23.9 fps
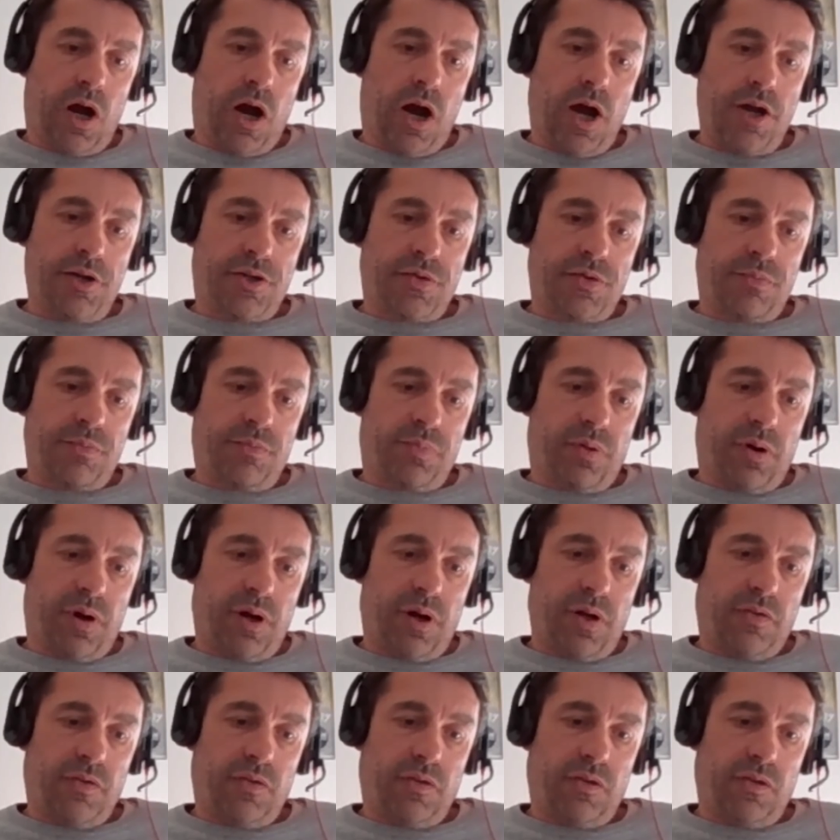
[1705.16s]
Hydrogen
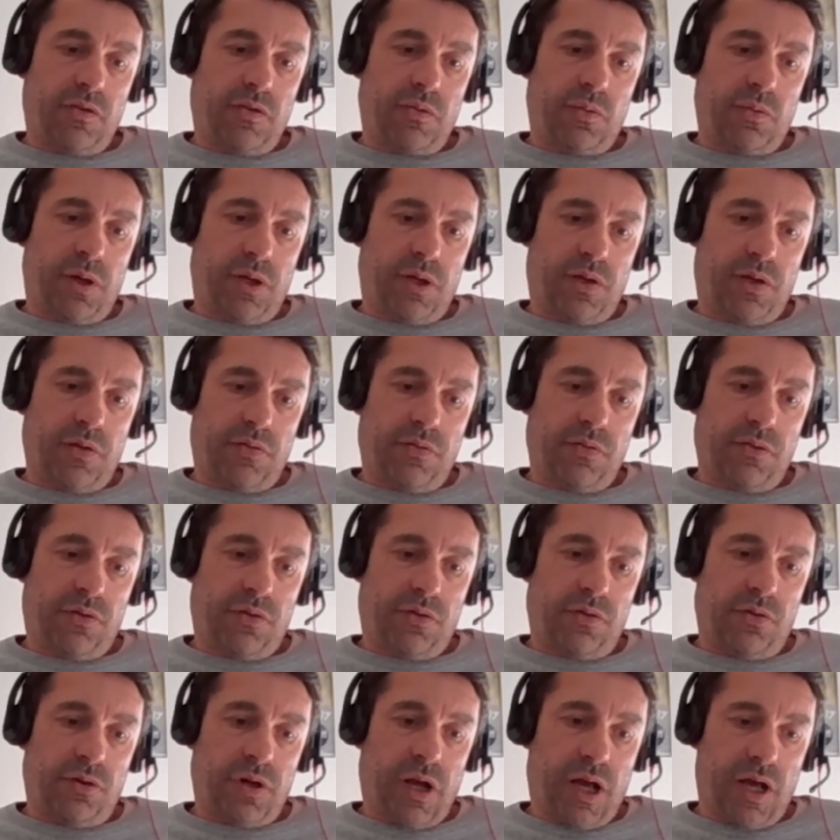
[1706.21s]
pricing is quite
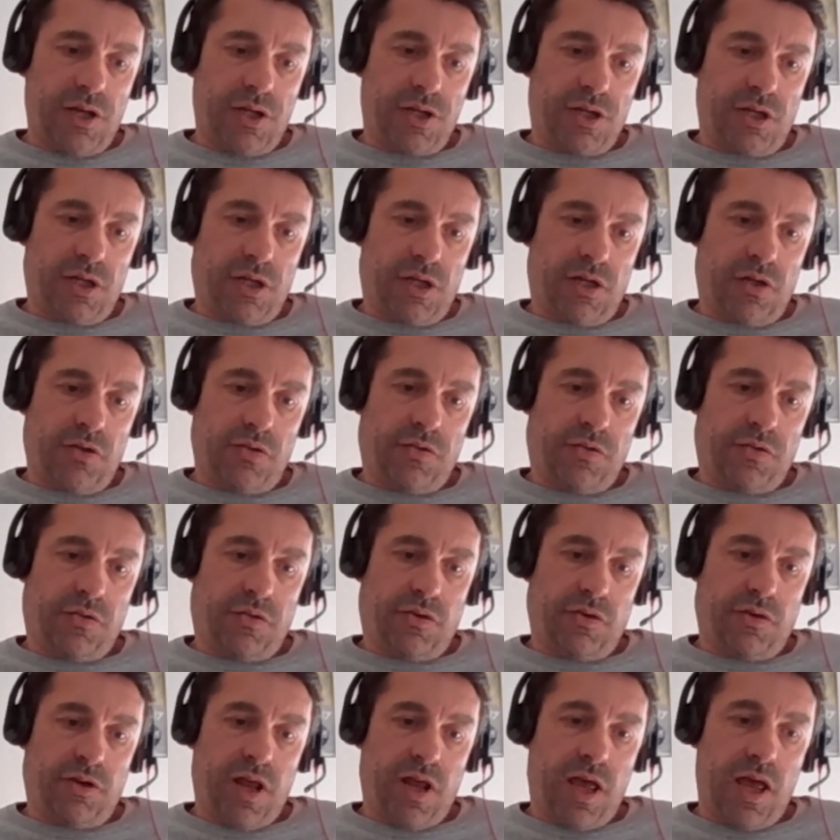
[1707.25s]
difficult actually, because
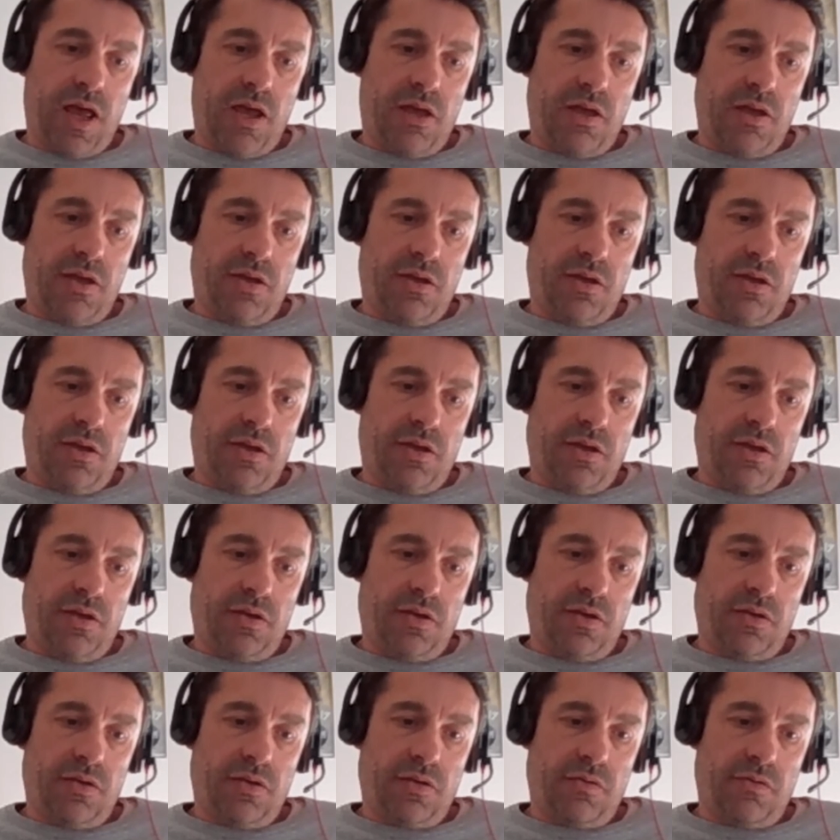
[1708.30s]
today,
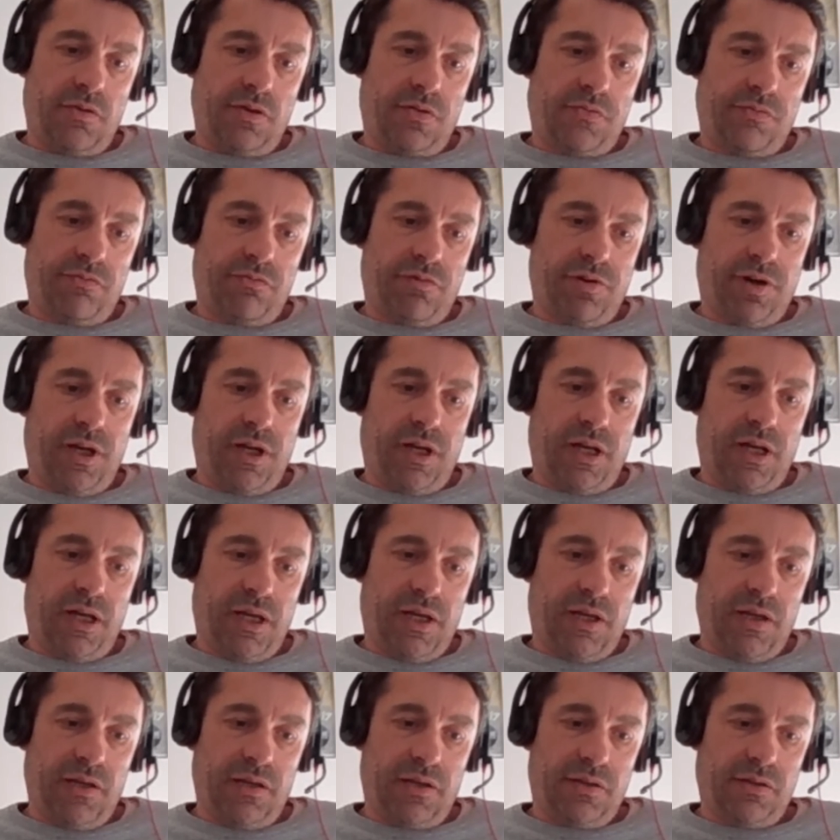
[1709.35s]
there isn't
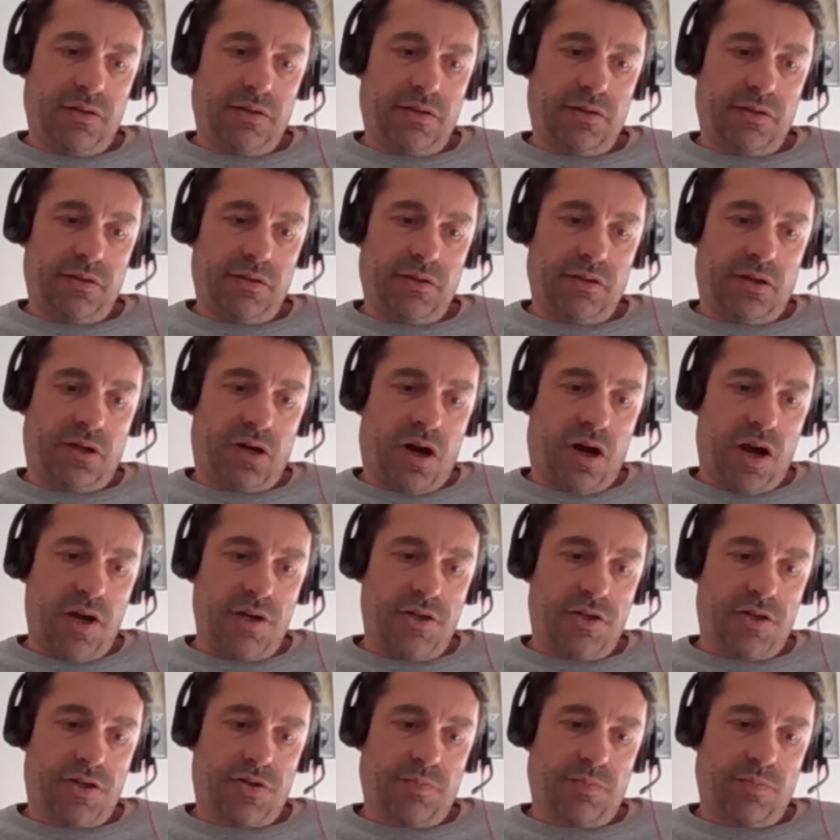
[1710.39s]
really a
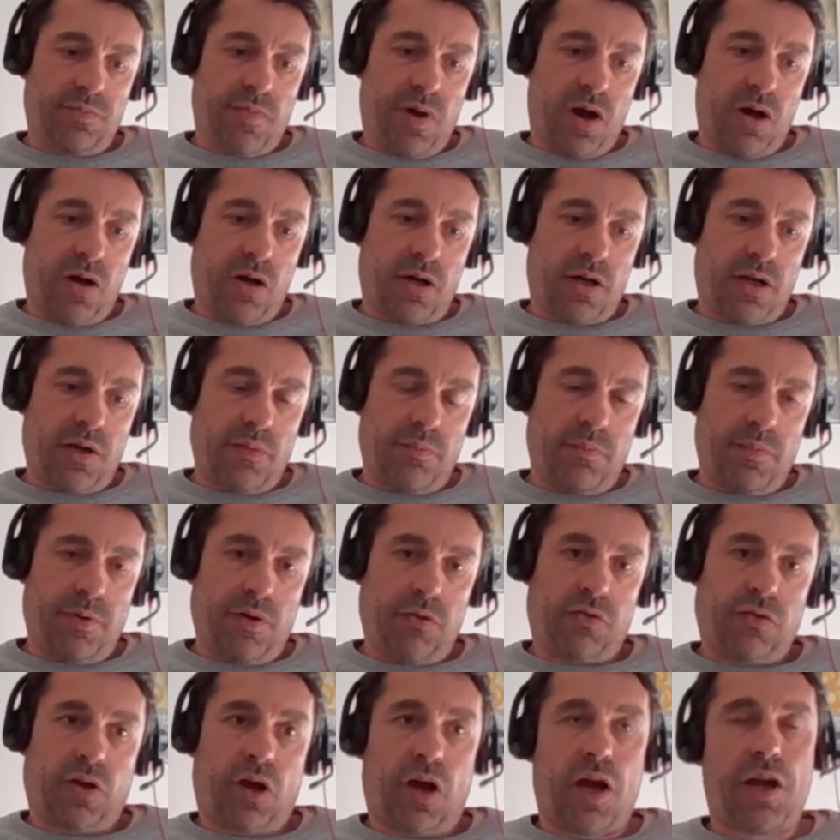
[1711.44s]
hydrogen market.
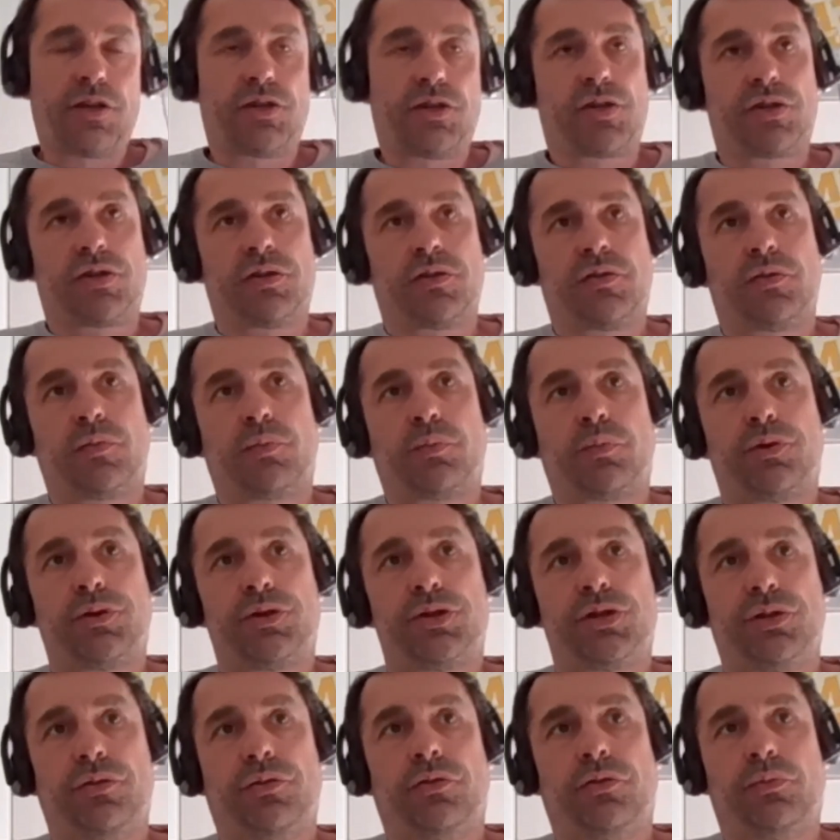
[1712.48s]
Most
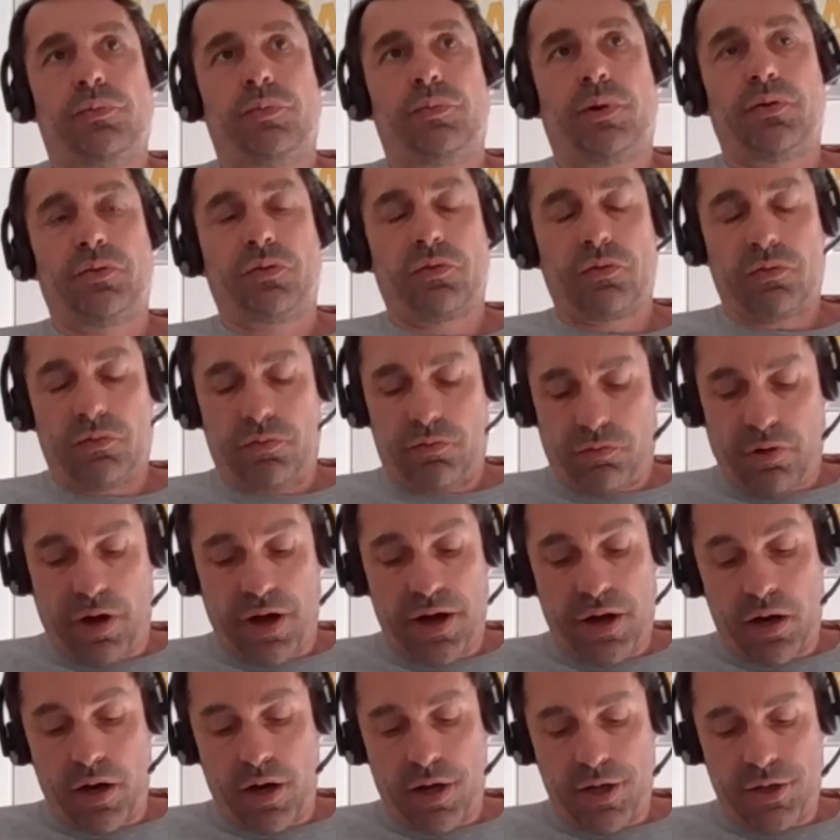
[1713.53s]
grey
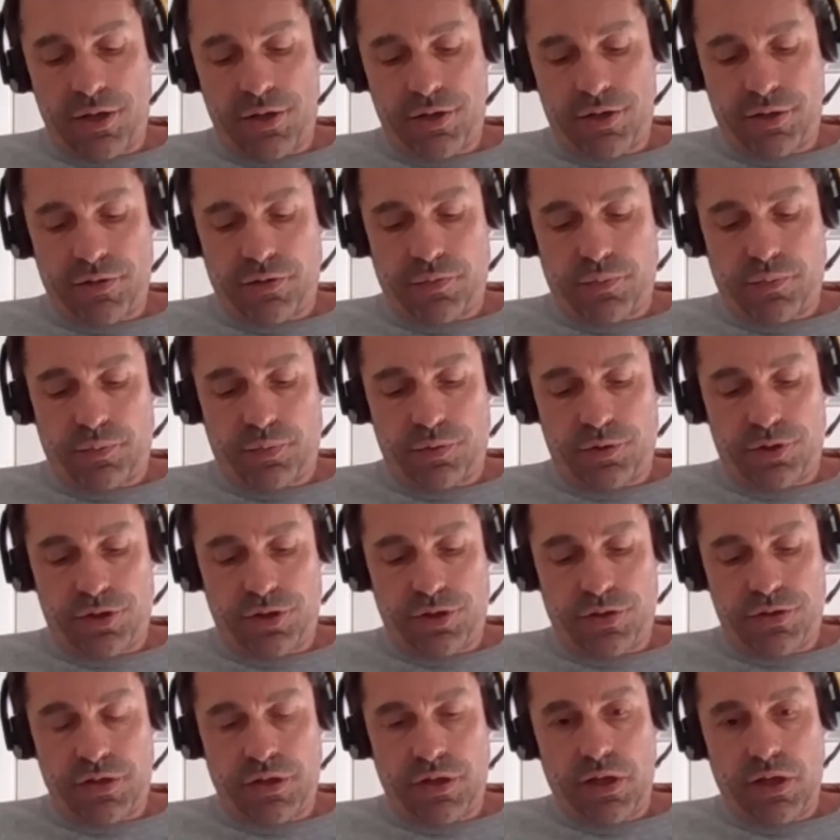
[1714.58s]
hydrogen's produced
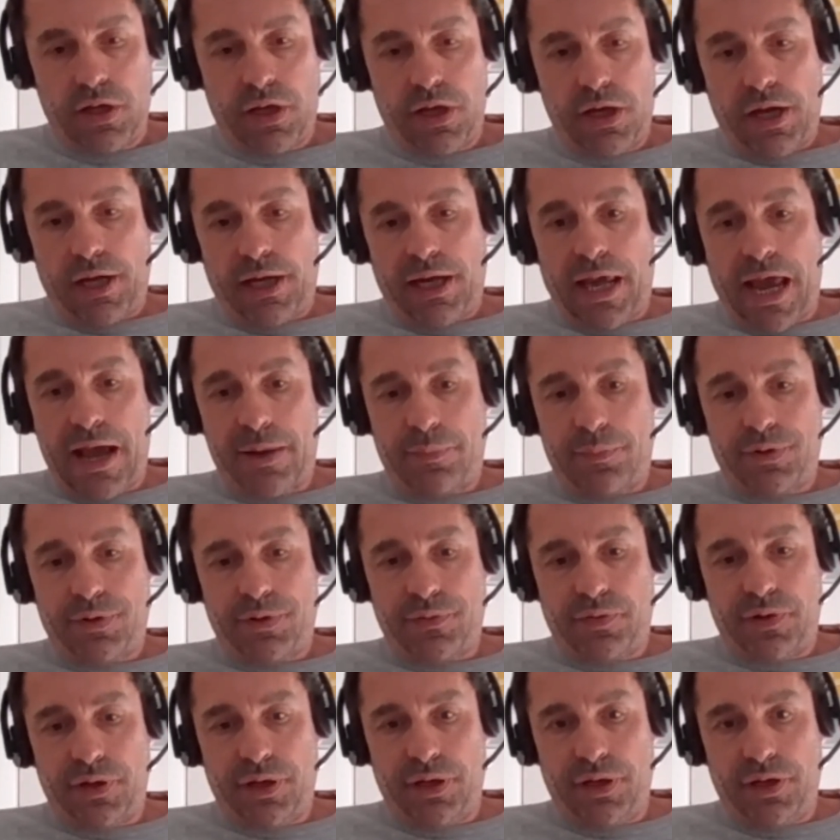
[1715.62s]
and
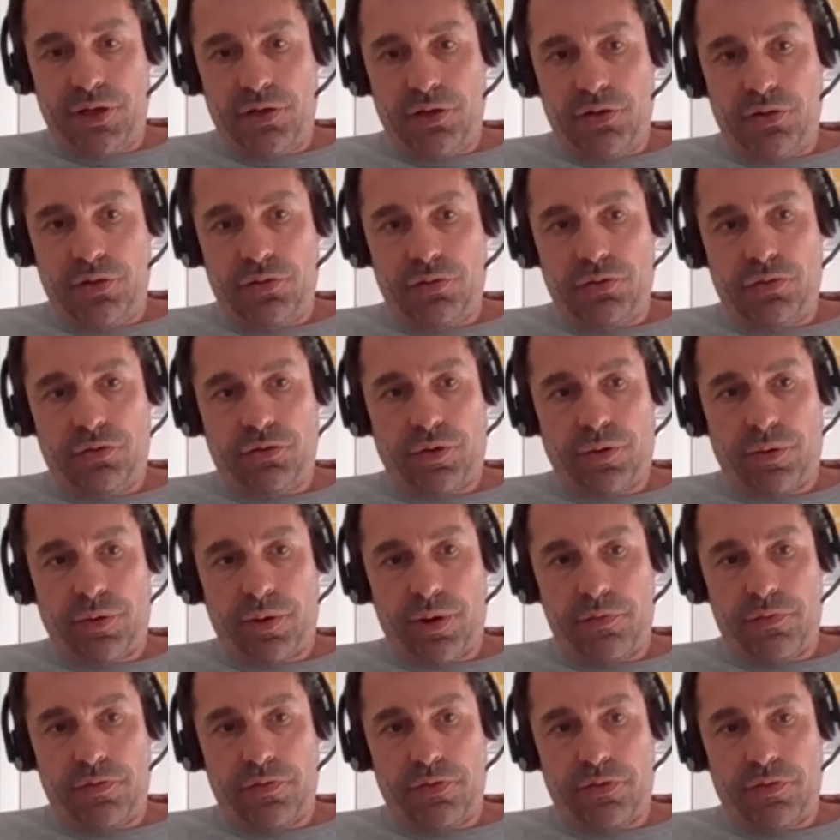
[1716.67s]
captively used, so
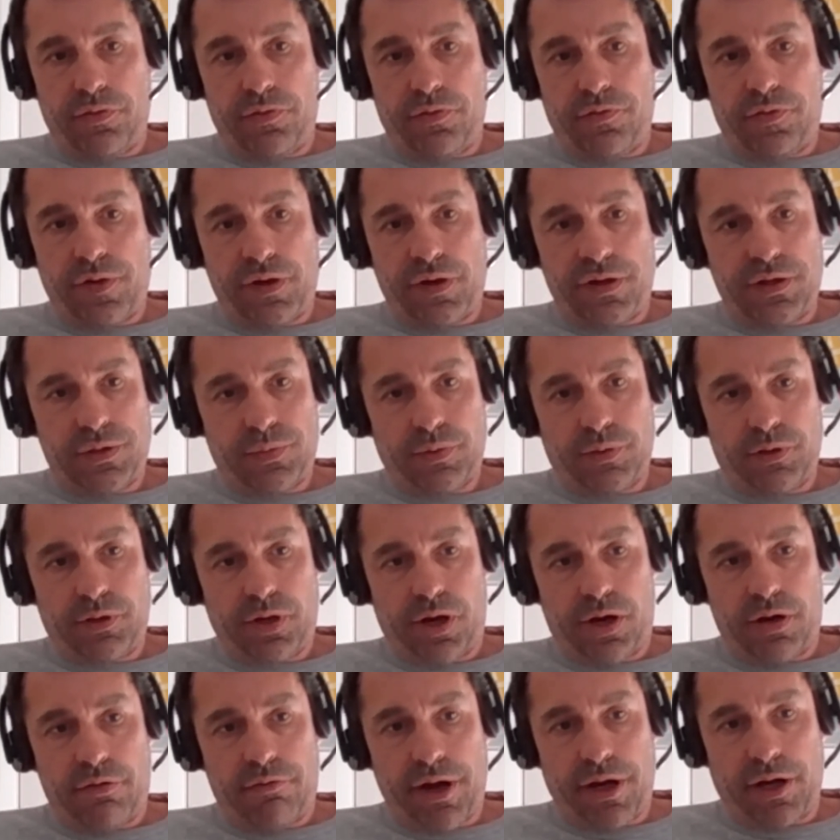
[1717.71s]
over the fence with
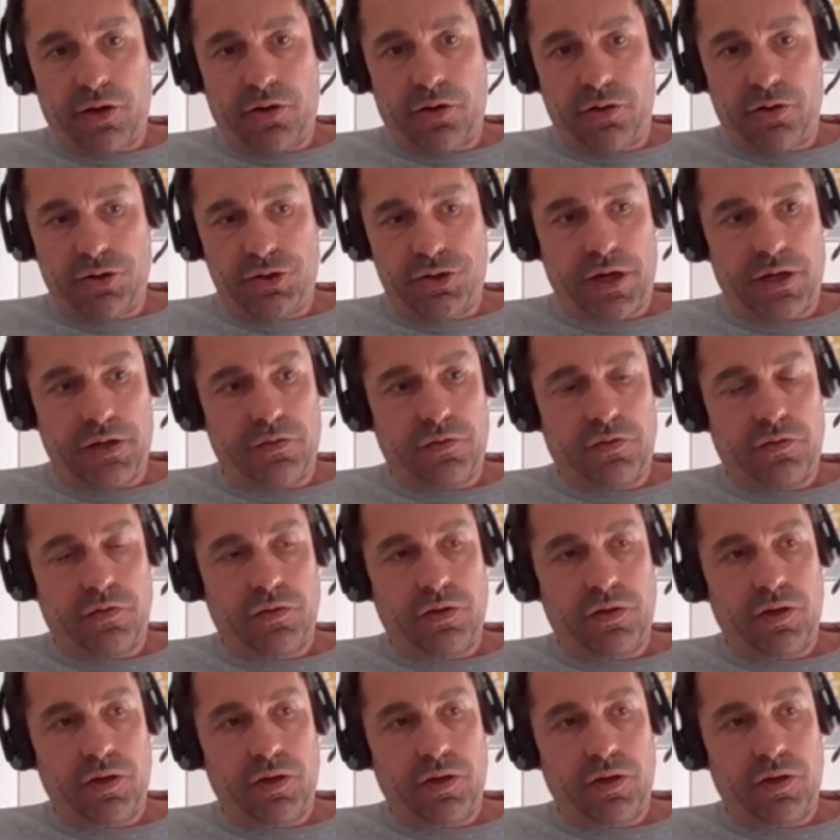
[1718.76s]
direct contracts.